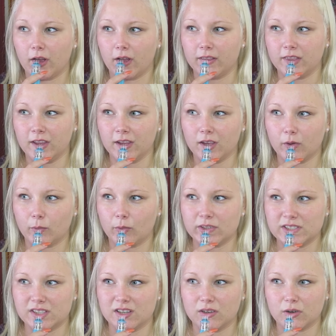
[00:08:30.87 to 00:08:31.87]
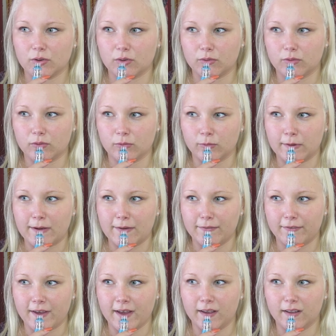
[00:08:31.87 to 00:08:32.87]
I think, was it the
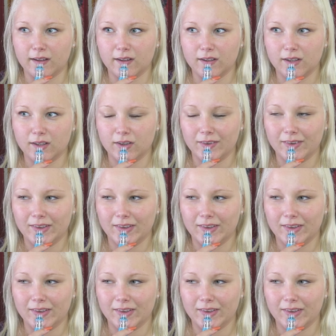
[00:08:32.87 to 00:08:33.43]
Raphael